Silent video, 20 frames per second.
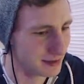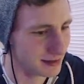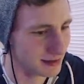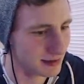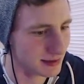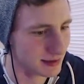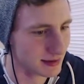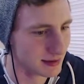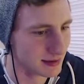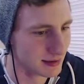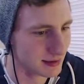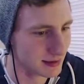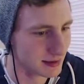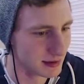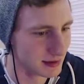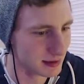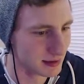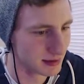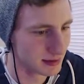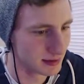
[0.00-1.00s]

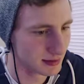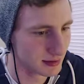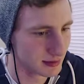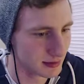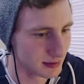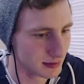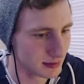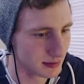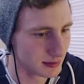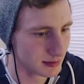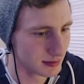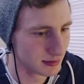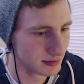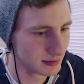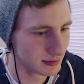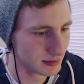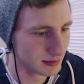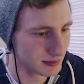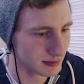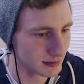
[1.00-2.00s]

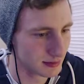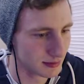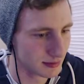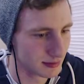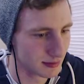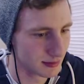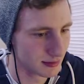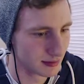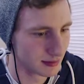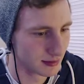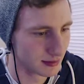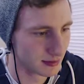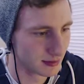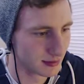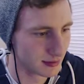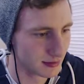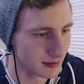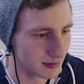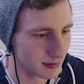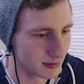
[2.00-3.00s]

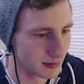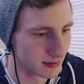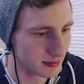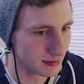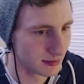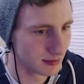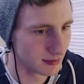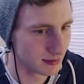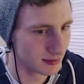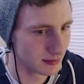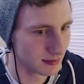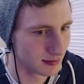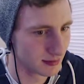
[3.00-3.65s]
(no one is talking)